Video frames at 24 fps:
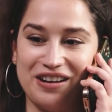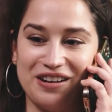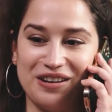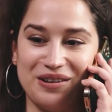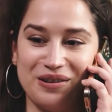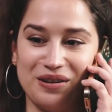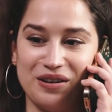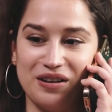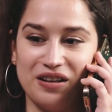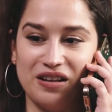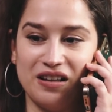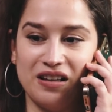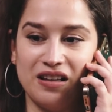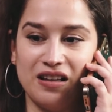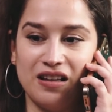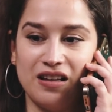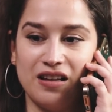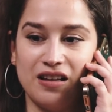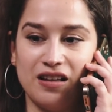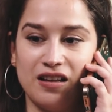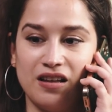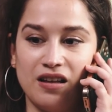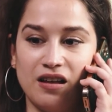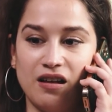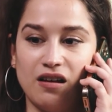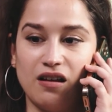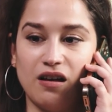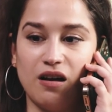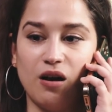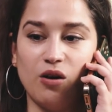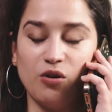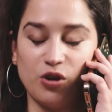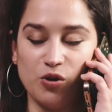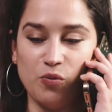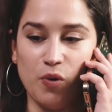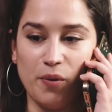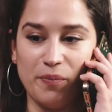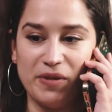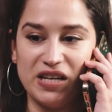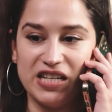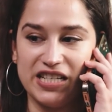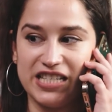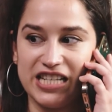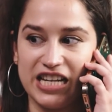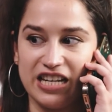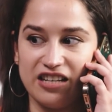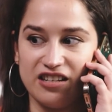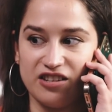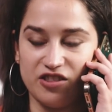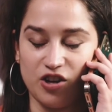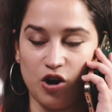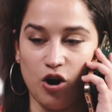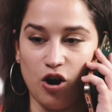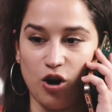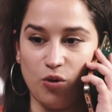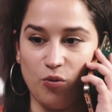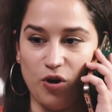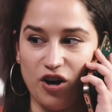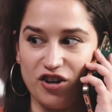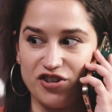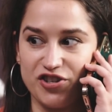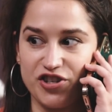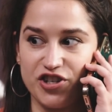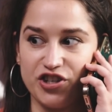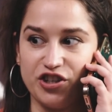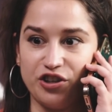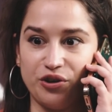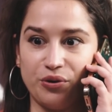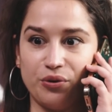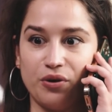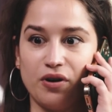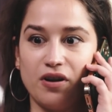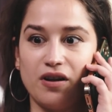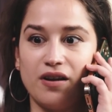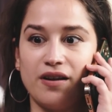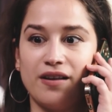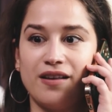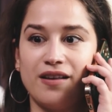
Oh, you want me to take it to the car wash, too?